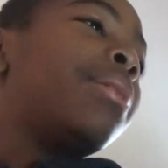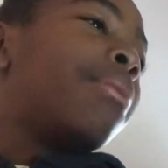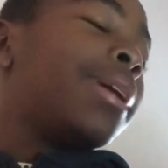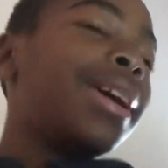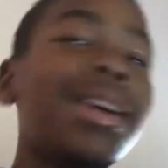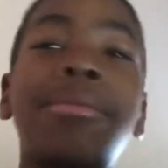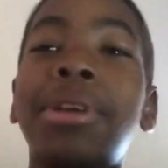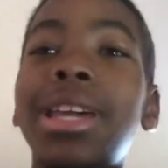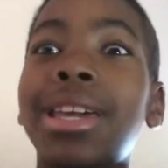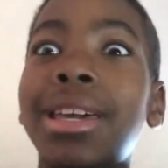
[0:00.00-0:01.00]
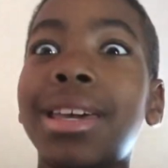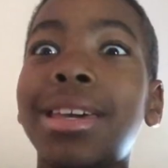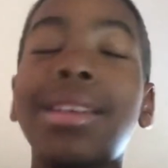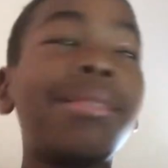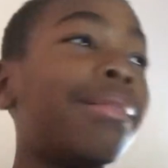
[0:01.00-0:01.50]
we we
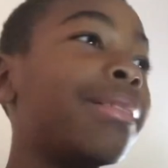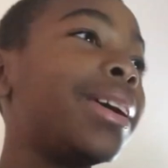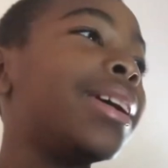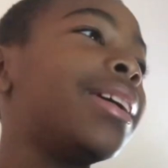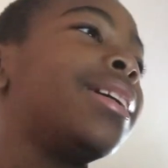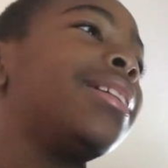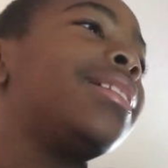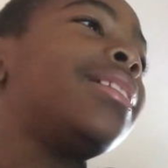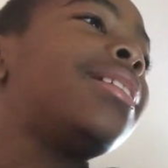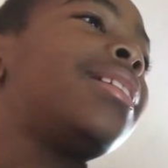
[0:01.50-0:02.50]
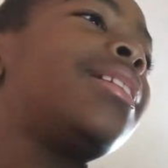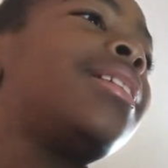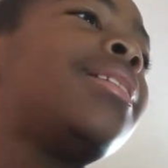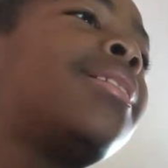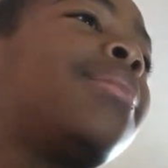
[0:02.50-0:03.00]
hit we hit
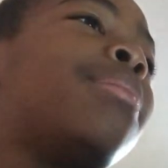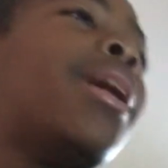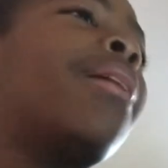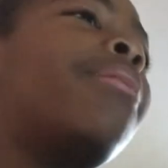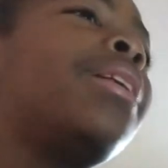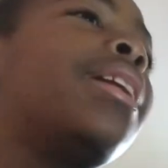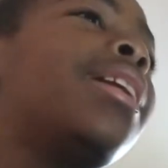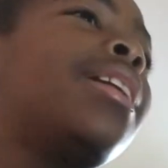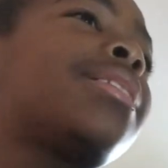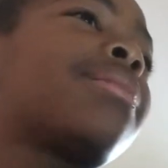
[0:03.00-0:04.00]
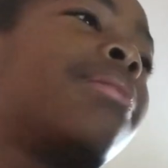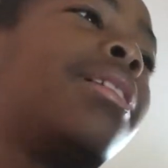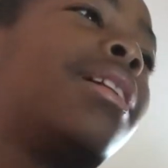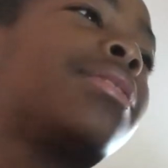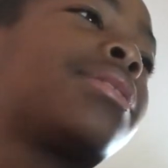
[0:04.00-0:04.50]
man we hit
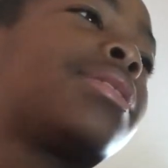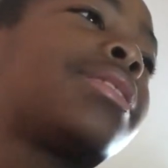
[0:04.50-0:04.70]
300